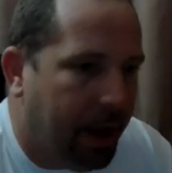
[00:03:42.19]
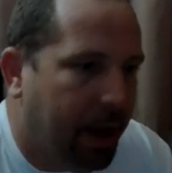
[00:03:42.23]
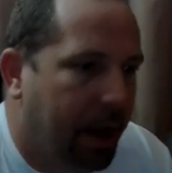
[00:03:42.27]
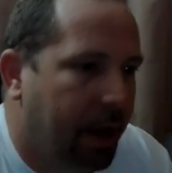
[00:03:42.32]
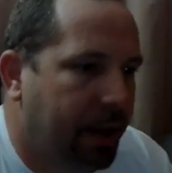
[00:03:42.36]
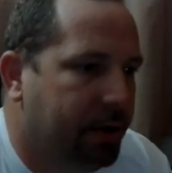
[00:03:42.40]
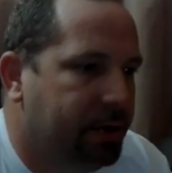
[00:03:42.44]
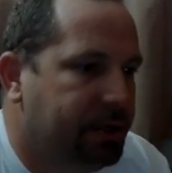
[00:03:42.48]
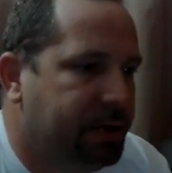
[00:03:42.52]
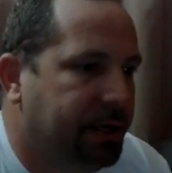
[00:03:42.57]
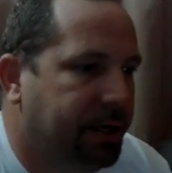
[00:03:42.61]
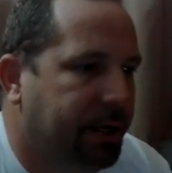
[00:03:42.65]

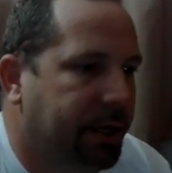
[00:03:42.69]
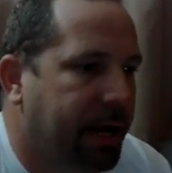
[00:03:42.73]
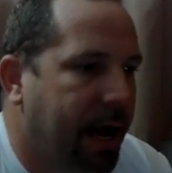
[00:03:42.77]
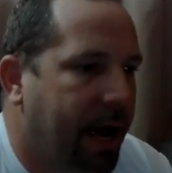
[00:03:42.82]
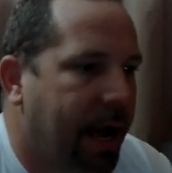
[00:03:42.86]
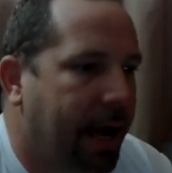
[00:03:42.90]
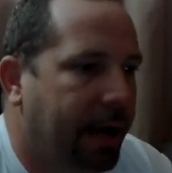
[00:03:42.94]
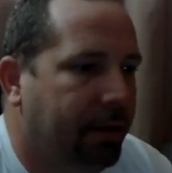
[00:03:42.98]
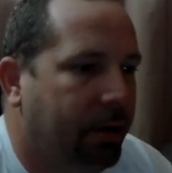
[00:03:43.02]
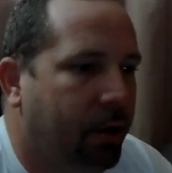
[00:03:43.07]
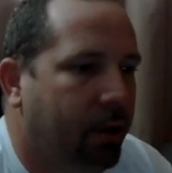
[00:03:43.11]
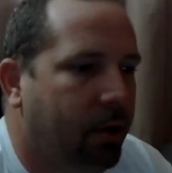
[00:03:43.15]
There's a guy
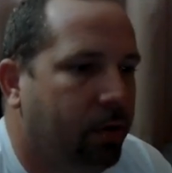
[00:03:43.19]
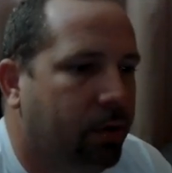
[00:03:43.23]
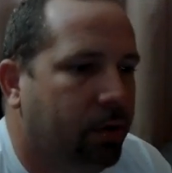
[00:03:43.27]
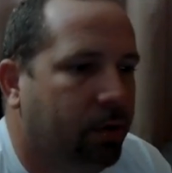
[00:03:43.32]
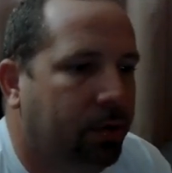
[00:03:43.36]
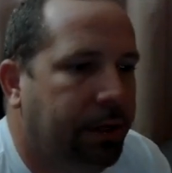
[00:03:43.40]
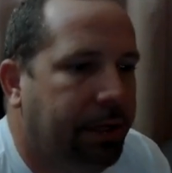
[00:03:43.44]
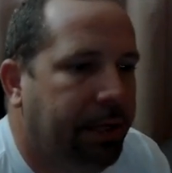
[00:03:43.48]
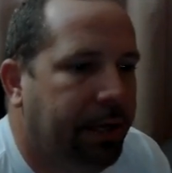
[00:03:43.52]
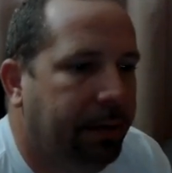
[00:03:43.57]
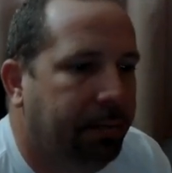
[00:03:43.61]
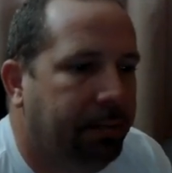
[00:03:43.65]

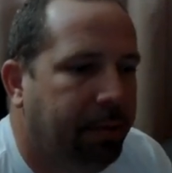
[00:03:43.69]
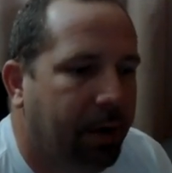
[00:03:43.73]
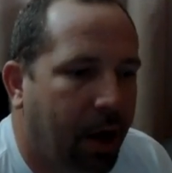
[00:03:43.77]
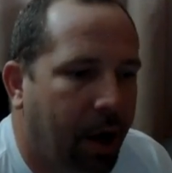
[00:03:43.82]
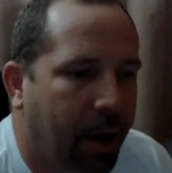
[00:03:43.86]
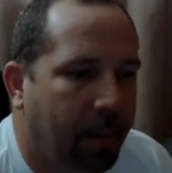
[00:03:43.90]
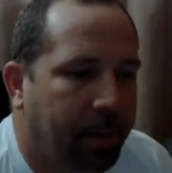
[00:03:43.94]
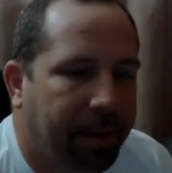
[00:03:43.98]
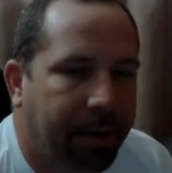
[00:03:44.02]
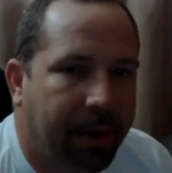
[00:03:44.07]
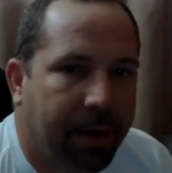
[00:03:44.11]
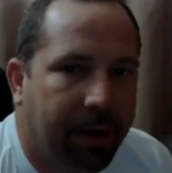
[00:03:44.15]
locally in
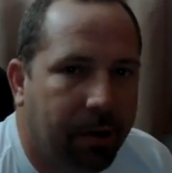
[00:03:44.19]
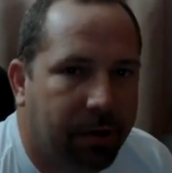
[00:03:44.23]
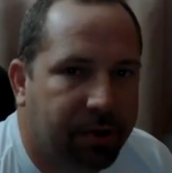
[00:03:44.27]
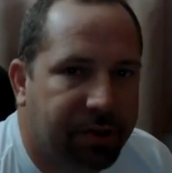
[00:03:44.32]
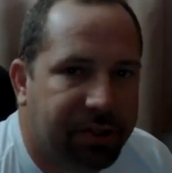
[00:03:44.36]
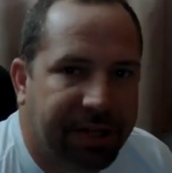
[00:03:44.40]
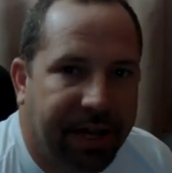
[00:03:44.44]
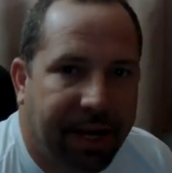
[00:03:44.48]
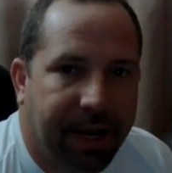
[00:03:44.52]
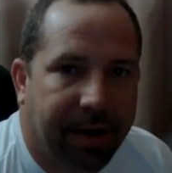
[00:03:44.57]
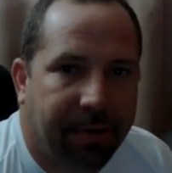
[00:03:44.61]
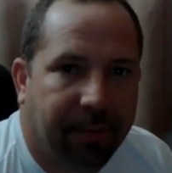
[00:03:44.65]
Pompano,
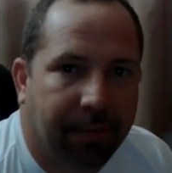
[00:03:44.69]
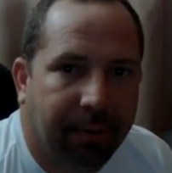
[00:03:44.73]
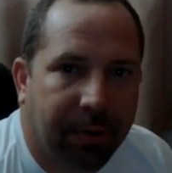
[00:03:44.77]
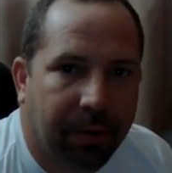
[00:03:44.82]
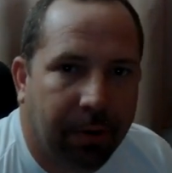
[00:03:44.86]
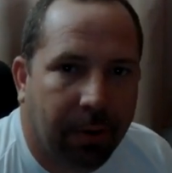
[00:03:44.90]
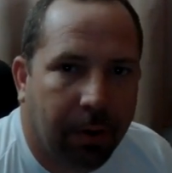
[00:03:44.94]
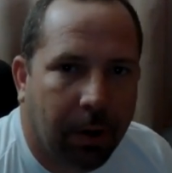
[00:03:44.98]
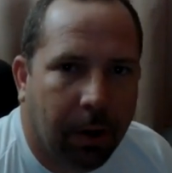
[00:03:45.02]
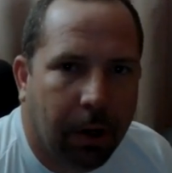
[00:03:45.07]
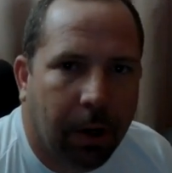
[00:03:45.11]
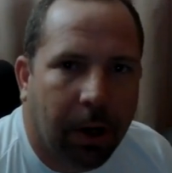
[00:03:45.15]
Stan
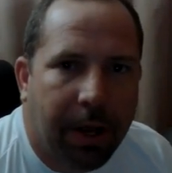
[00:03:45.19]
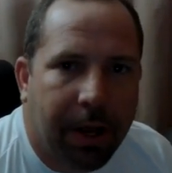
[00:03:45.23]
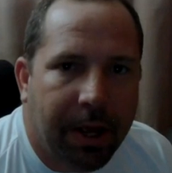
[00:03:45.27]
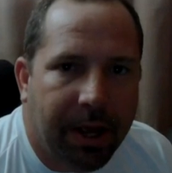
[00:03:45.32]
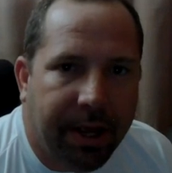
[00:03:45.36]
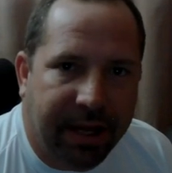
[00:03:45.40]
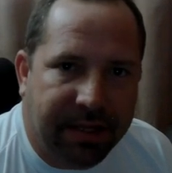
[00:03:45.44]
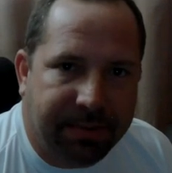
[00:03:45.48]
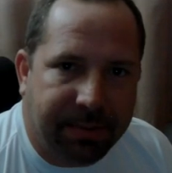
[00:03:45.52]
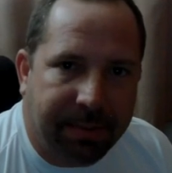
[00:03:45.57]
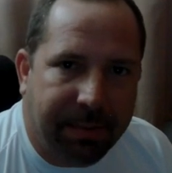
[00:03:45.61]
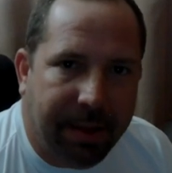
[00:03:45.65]
Ruder.
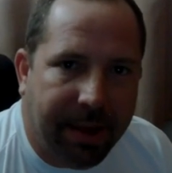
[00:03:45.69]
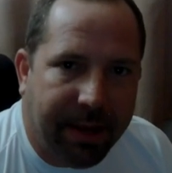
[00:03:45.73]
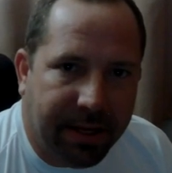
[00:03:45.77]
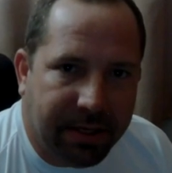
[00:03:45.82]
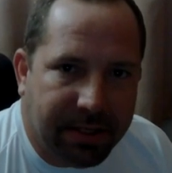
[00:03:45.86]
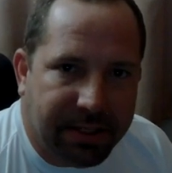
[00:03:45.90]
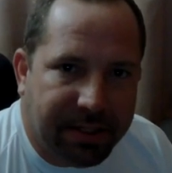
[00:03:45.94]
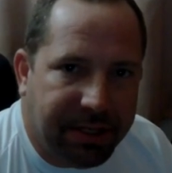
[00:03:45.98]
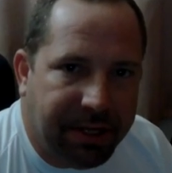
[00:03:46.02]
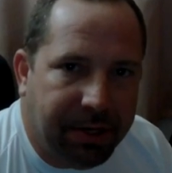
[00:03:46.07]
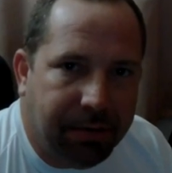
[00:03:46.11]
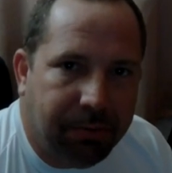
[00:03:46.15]
He's been making
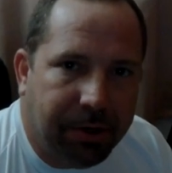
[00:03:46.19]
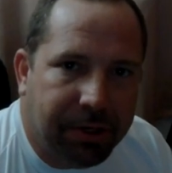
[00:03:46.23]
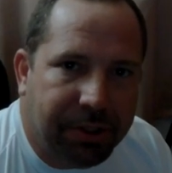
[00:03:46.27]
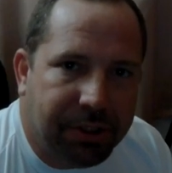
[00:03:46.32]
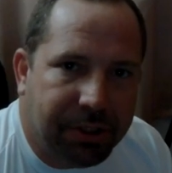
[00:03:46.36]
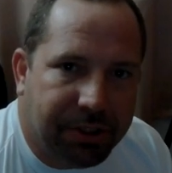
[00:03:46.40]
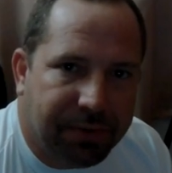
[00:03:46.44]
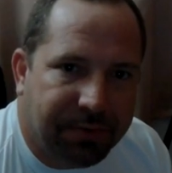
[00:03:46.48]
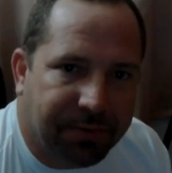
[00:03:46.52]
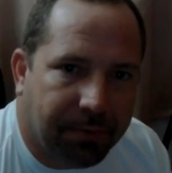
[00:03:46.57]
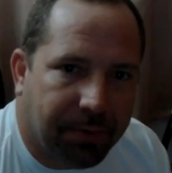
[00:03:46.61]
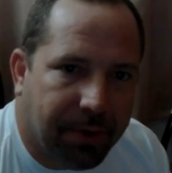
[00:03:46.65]
Sea
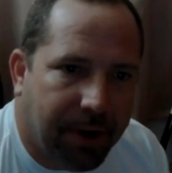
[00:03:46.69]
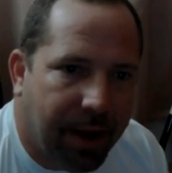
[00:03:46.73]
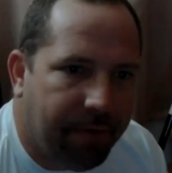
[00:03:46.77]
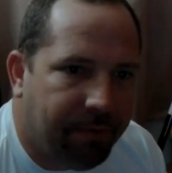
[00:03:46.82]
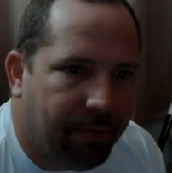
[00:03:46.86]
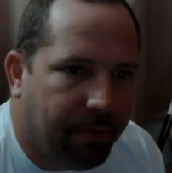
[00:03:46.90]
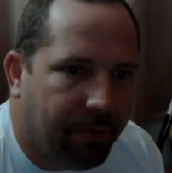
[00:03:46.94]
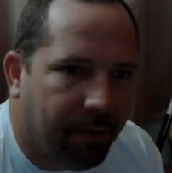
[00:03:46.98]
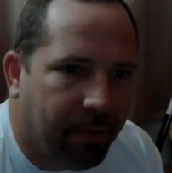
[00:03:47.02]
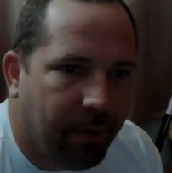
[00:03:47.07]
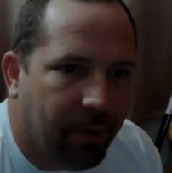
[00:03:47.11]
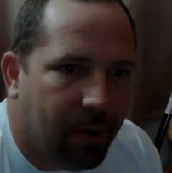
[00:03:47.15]
Witches
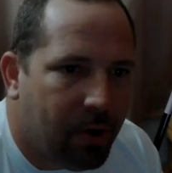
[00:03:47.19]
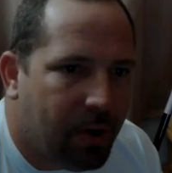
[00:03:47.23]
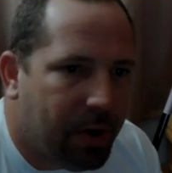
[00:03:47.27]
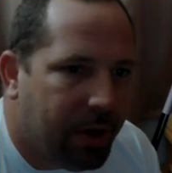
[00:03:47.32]
forever.